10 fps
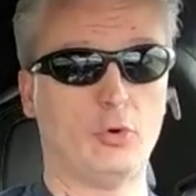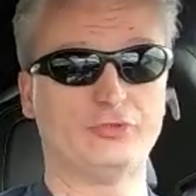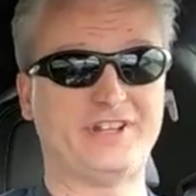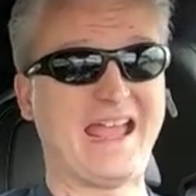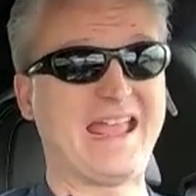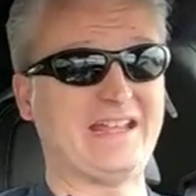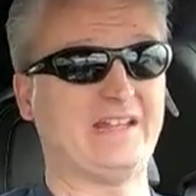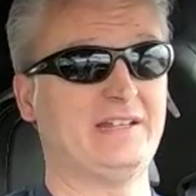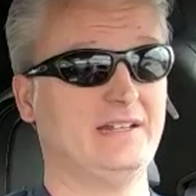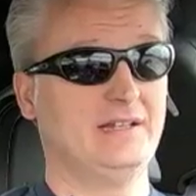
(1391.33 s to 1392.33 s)
full
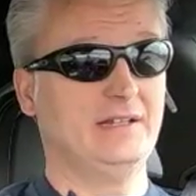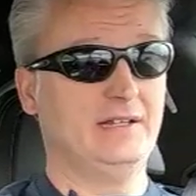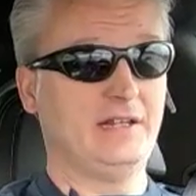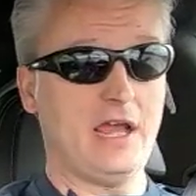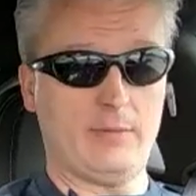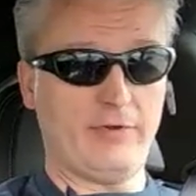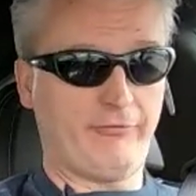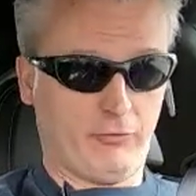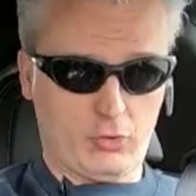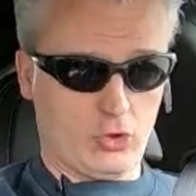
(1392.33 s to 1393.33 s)
tank. Yeah,
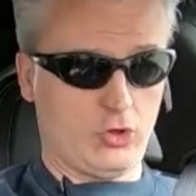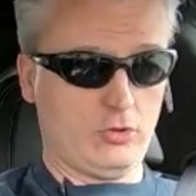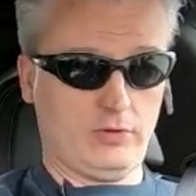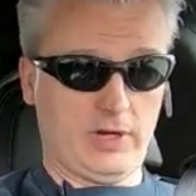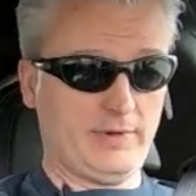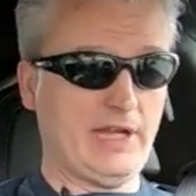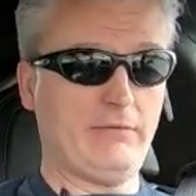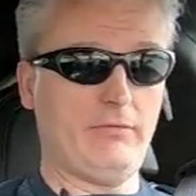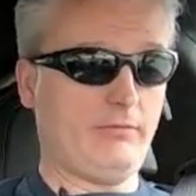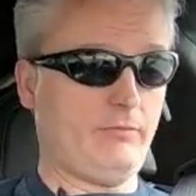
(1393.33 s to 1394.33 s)
before, I
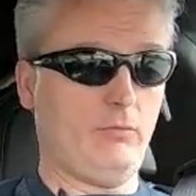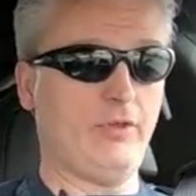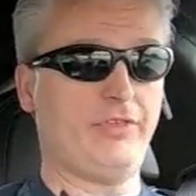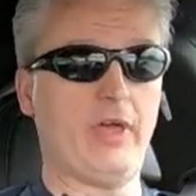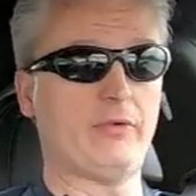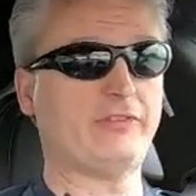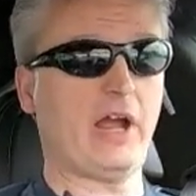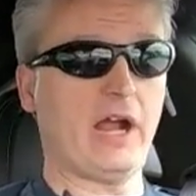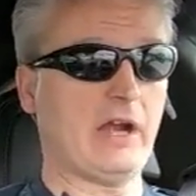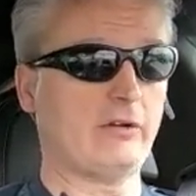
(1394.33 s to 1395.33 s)
mean, with the other
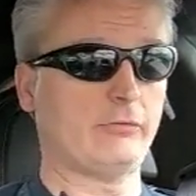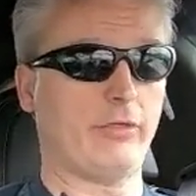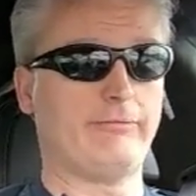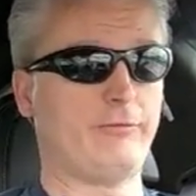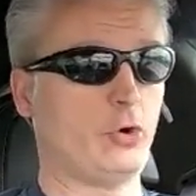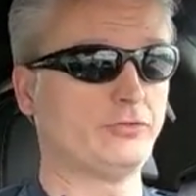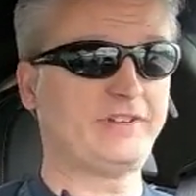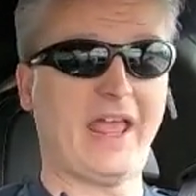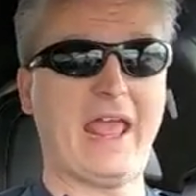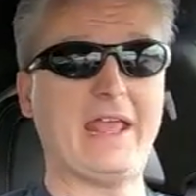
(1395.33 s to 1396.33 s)
tires with a full
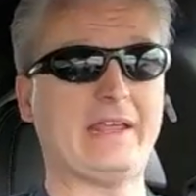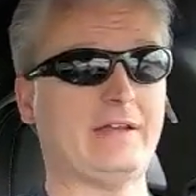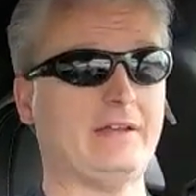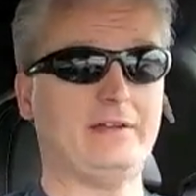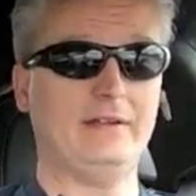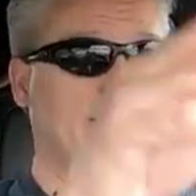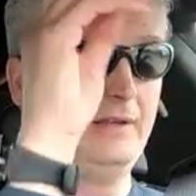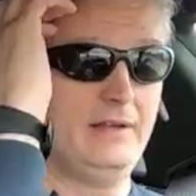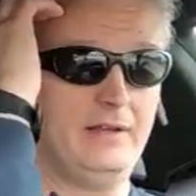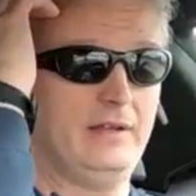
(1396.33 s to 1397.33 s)
tank and
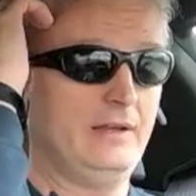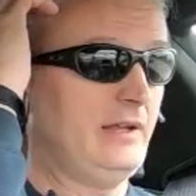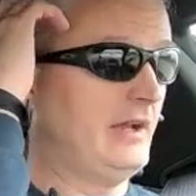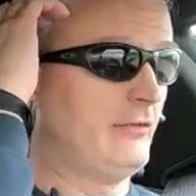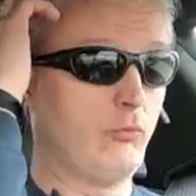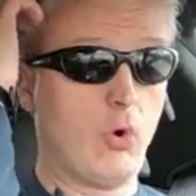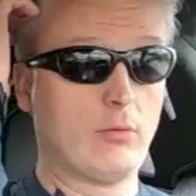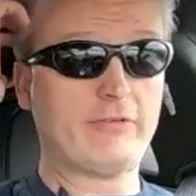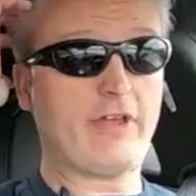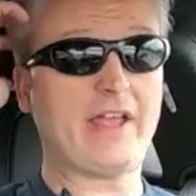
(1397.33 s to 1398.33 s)
and as
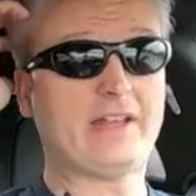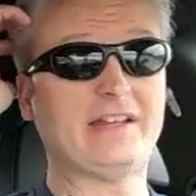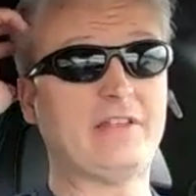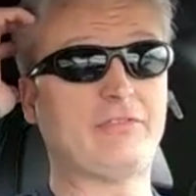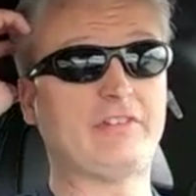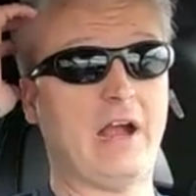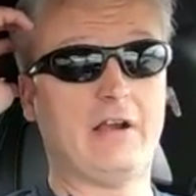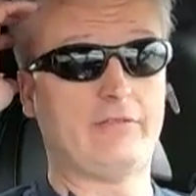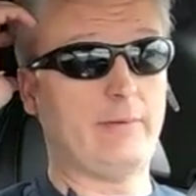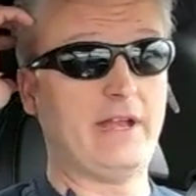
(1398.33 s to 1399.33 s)
warm as I could get the
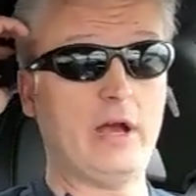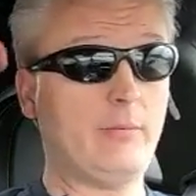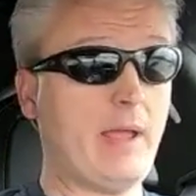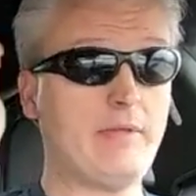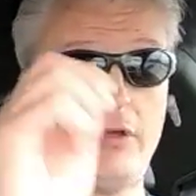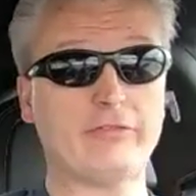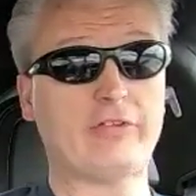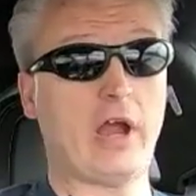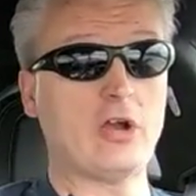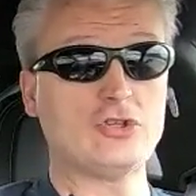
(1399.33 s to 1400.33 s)
tires. I mean, hell, maybe those
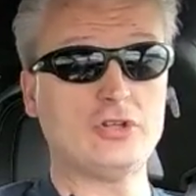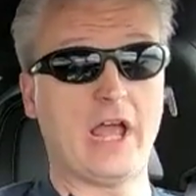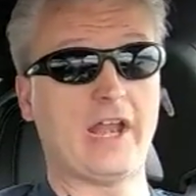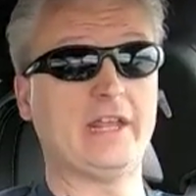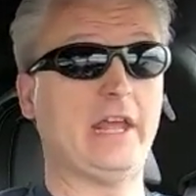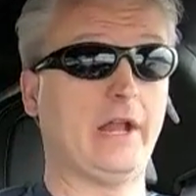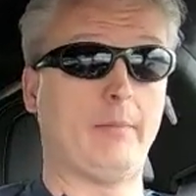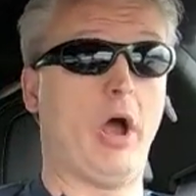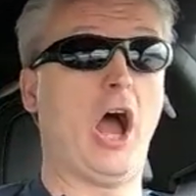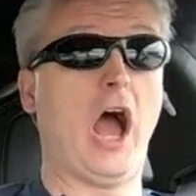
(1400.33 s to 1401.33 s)
tires you got to get
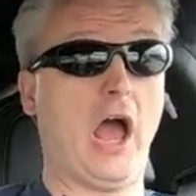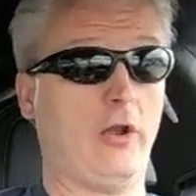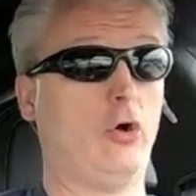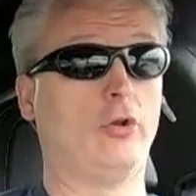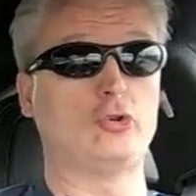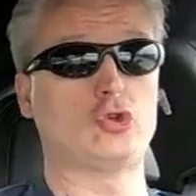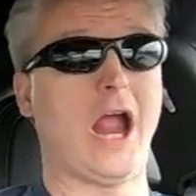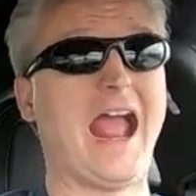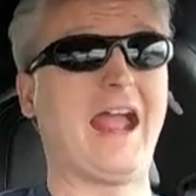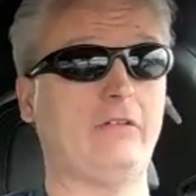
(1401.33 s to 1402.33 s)
them hot on a
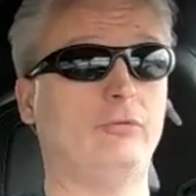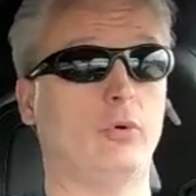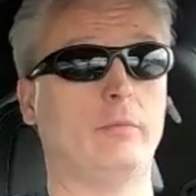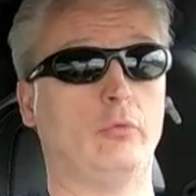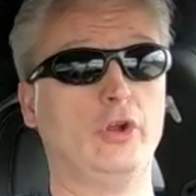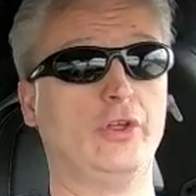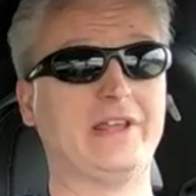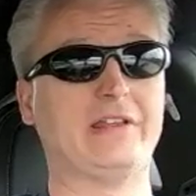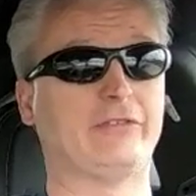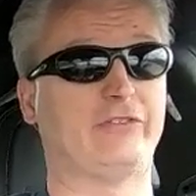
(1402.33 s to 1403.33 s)
track for them to really
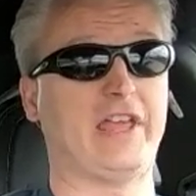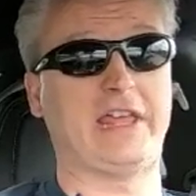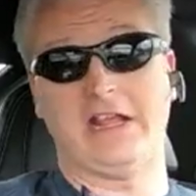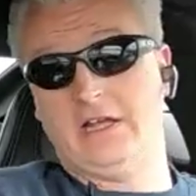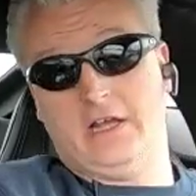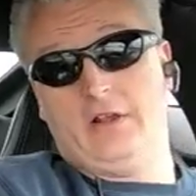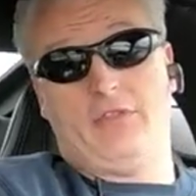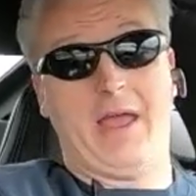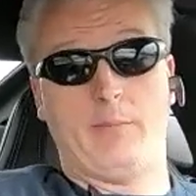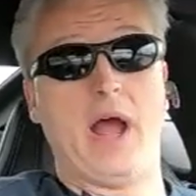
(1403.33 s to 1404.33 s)
get sticky.
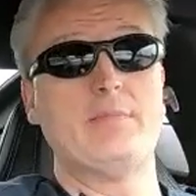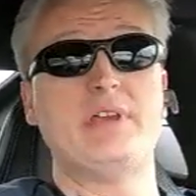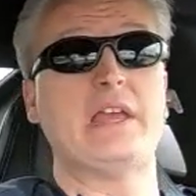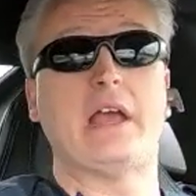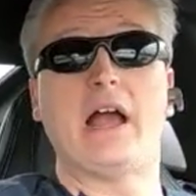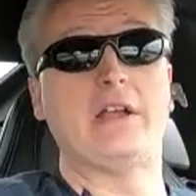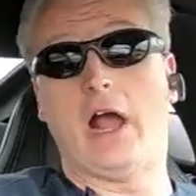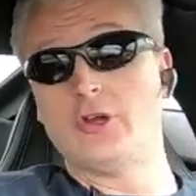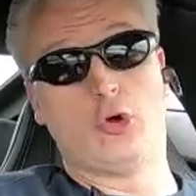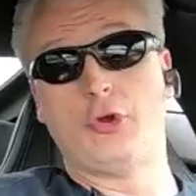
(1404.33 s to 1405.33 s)
That might be. I,
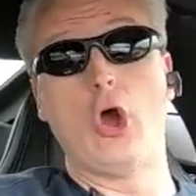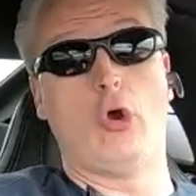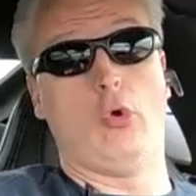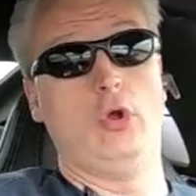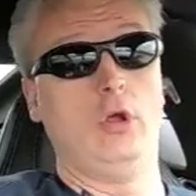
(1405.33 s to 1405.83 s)
I don't know.